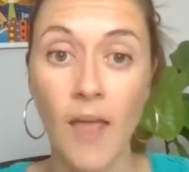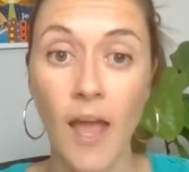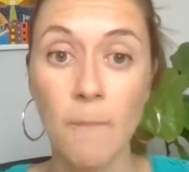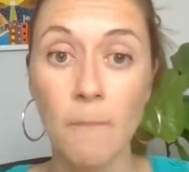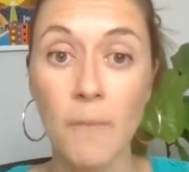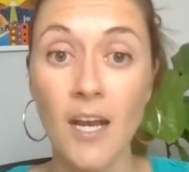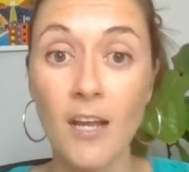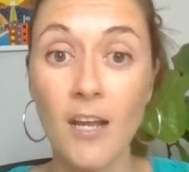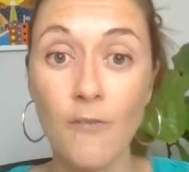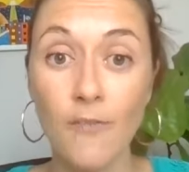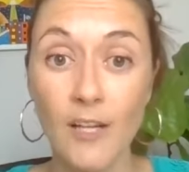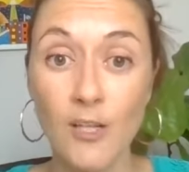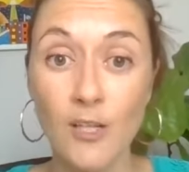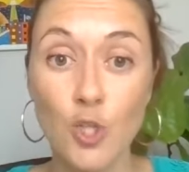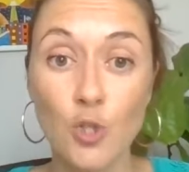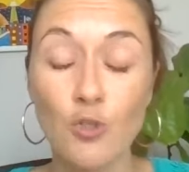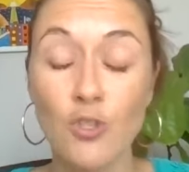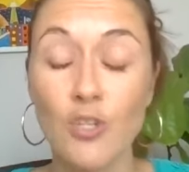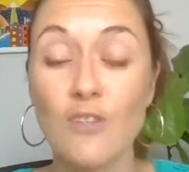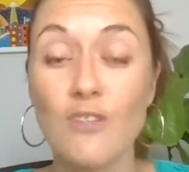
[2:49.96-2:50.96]
And many of our
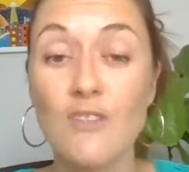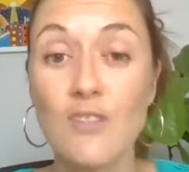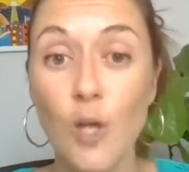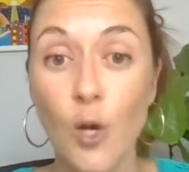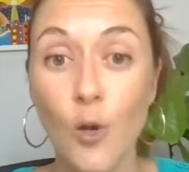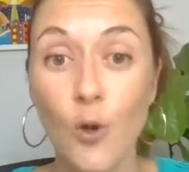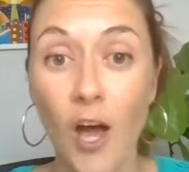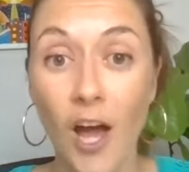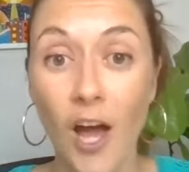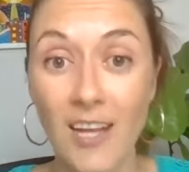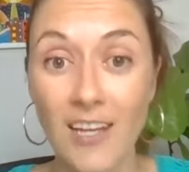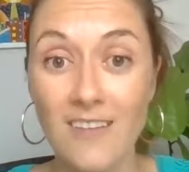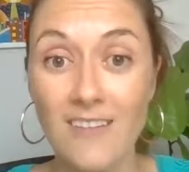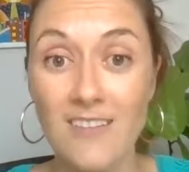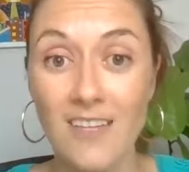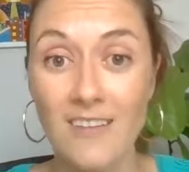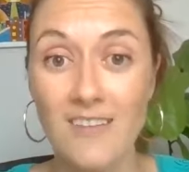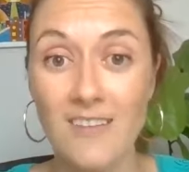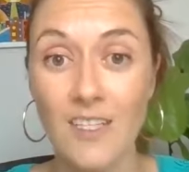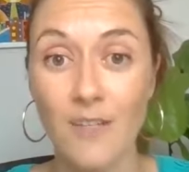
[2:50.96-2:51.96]
children are so highly
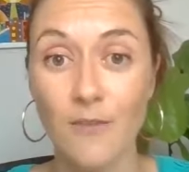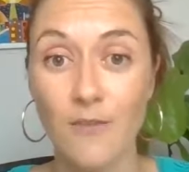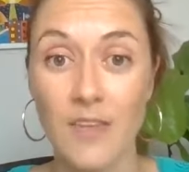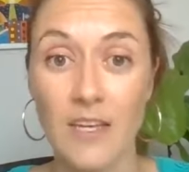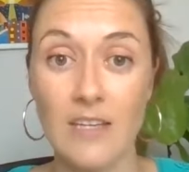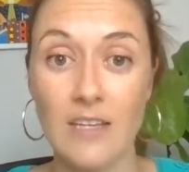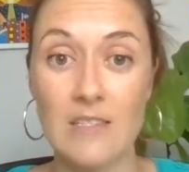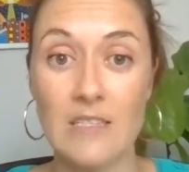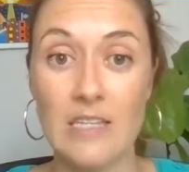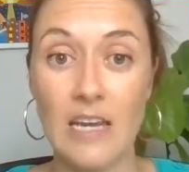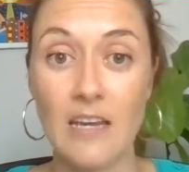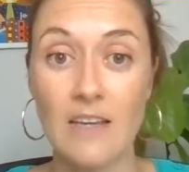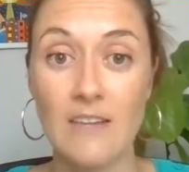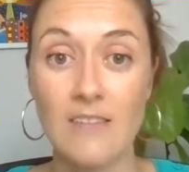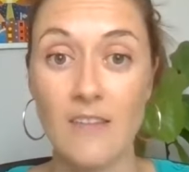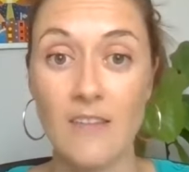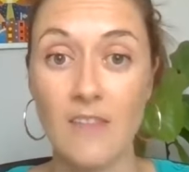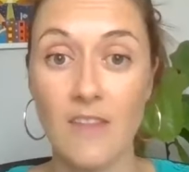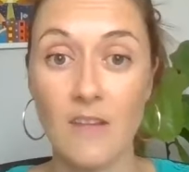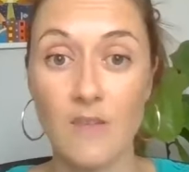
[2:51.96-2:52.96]
sensitive these days
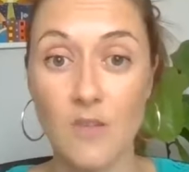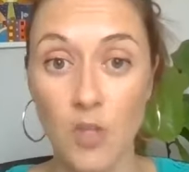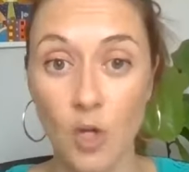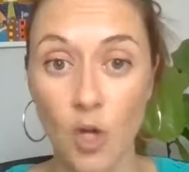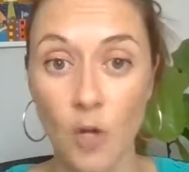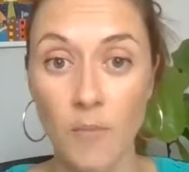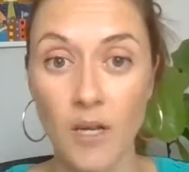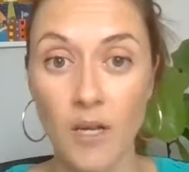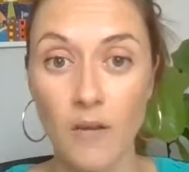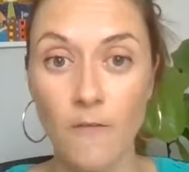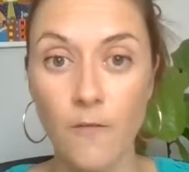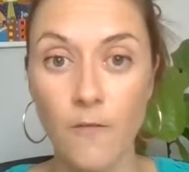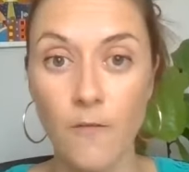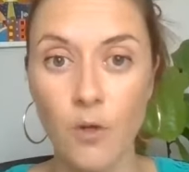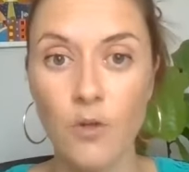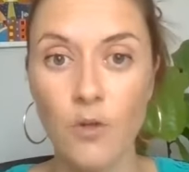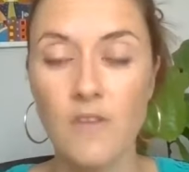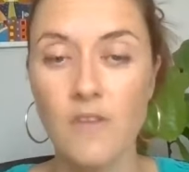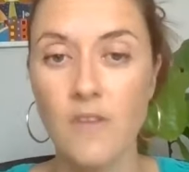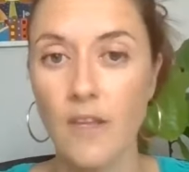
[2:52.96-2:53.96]
that there's so many
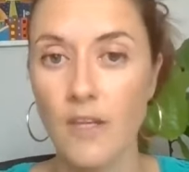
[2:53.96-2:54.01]
foods